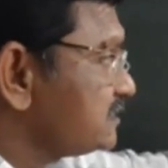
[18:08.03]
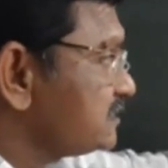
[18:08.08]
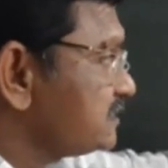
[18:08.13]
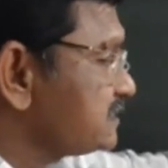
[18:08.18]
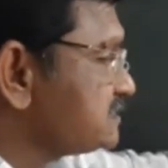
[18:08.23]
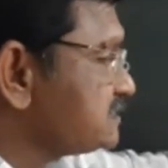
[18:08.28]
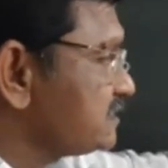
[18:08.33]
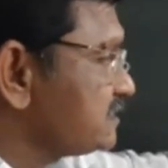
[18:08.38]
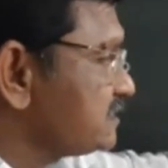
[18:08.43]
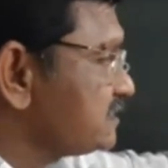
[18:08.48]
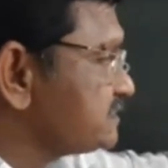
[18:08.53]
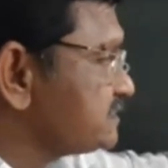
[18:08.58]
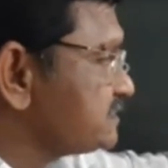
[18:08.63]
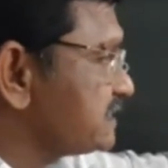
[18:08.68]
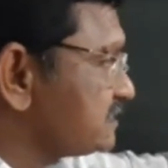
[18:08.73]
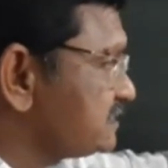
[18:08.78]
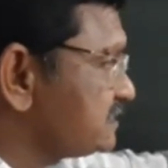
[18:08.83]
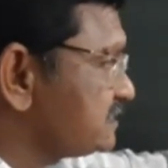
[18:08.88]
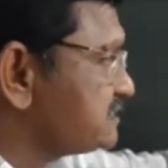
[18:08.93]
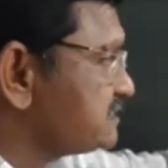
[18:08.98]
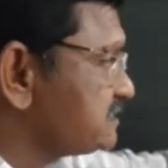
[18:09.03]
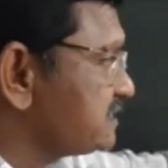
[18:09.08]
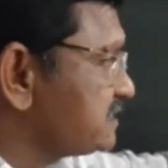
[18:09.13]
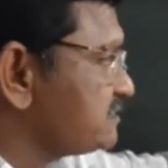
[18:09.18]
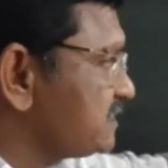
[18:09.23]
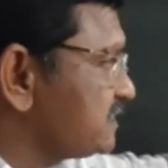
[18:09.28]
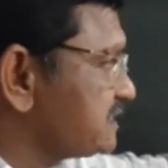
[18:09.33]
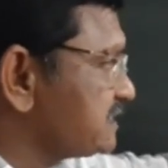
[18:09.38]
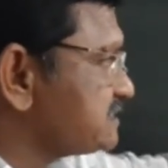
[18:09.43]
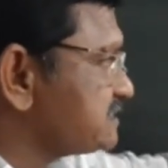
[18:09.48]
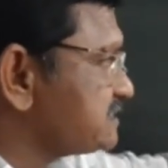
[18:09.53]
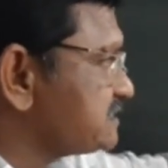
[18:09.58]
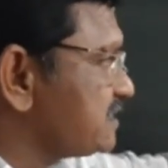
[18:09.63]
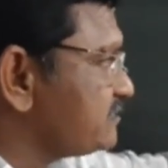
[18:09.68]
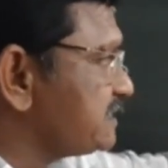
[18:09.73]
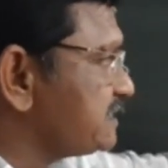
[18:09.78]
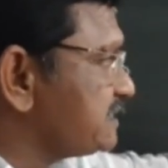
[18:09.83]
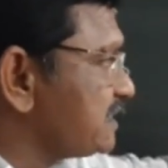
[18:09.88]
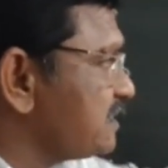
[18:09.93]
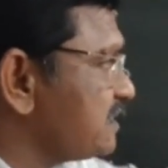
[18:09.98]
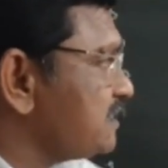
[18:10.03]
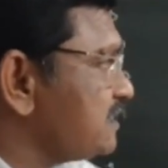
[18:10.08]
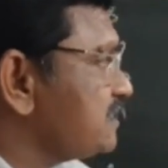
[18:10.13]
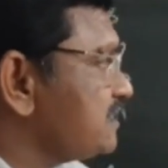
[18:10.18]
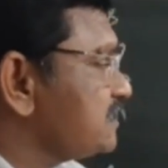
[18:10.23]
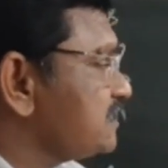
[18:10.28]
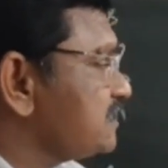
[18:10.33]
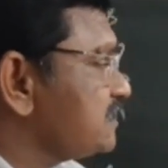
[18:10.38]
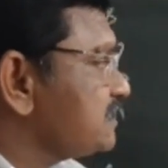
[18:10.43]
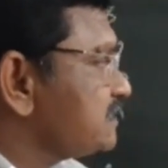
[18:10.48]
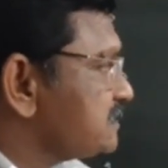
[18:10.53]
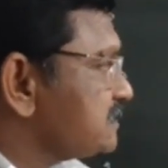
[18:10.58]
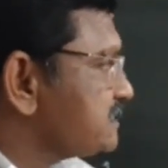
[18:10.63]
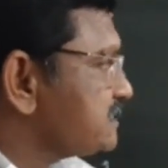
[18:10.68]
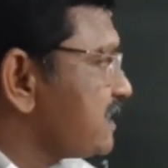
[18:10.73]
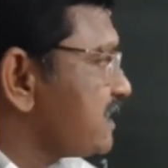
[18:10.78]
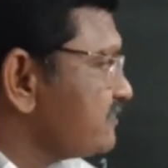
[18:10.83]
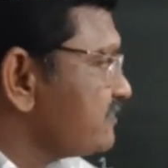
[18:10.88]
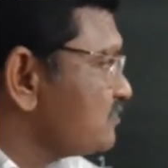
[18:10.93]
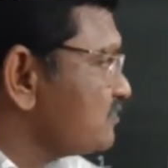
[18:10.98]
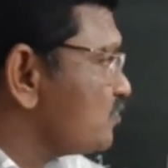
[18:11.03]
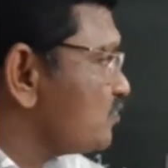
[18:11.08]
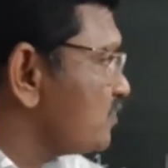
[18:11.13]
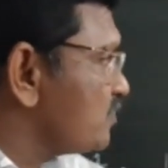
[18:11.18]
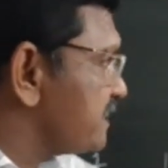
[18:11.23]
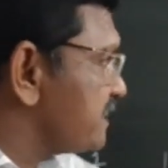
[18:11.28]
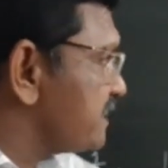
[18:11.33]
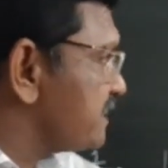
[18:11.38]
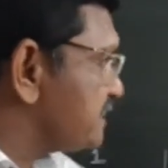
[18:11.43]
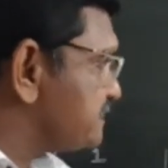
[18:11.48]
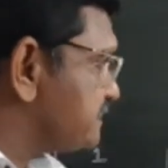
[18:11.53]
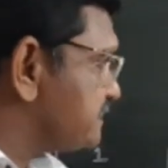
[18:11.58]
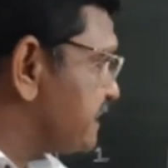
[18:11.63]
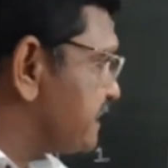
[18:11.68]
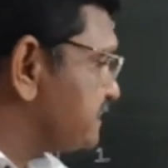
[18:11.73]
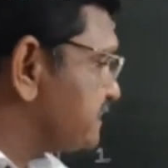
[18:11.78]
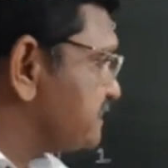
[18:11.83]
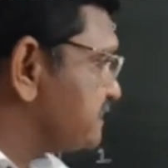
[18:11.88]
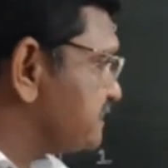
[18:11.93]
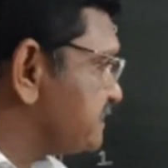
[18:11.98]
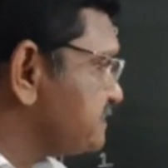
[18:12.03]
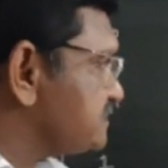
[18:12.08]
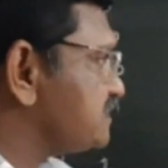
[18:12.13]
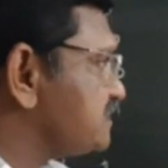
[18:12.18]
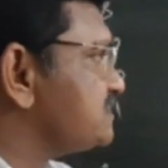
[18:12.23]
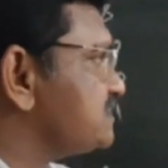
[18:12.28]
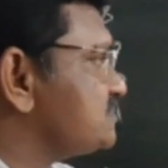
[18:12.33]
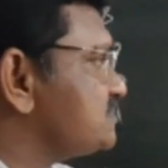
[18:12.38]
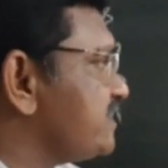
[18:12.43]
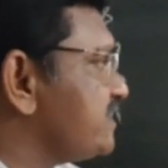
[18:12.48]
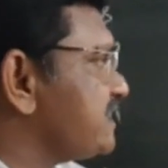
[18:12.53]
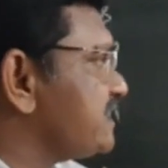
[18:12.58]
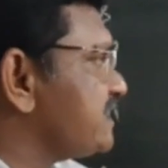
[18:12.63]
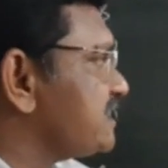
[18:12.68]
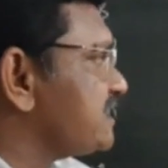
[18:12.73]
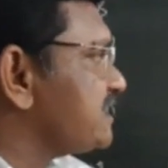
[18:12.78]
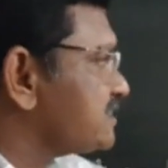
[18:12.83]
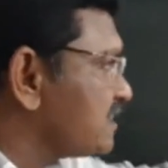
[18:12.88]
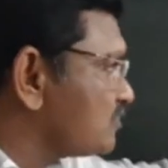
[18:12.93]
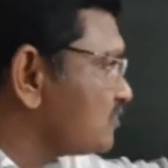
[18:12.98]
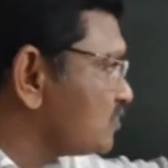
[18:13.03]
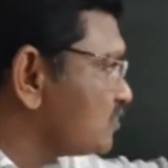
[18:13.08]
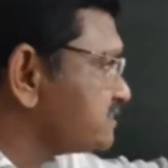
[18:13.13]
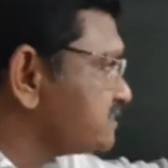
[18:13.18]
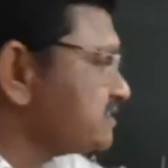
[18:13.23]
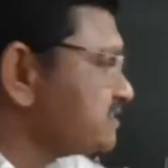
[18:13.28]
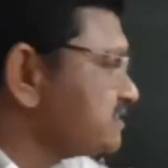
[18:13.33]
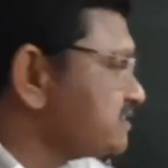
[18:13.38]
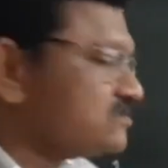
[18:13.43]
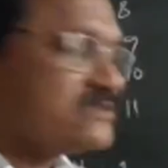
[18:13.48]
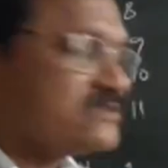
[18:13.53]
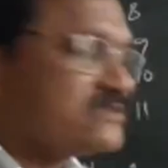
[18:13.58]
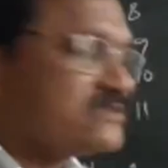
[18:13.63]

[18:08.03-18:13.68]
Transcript: S subcell. This is nothing but S orbital is having more energy than this. That's why electron goes into